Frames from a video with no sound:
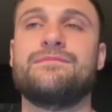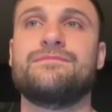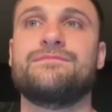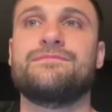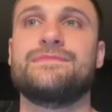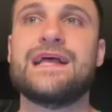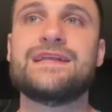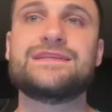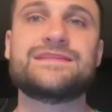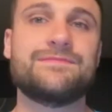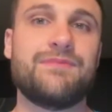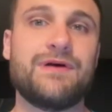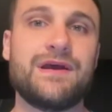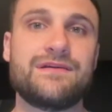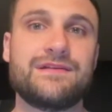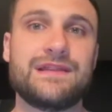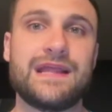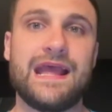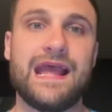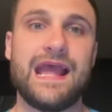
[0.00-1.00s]
that's a
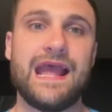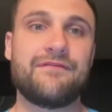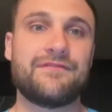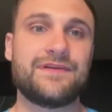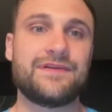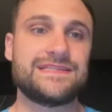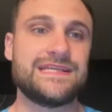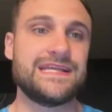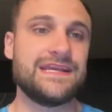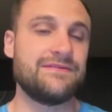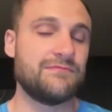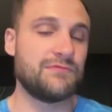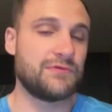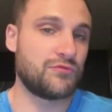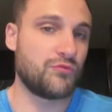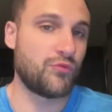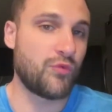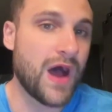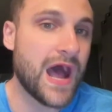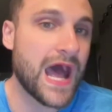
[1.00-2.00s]
player that every team
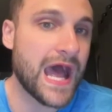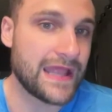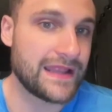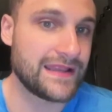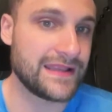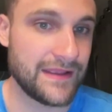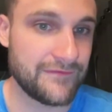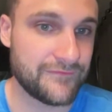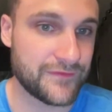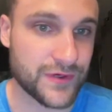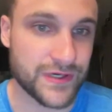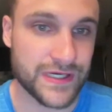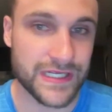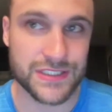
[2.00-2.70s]
would want if you're going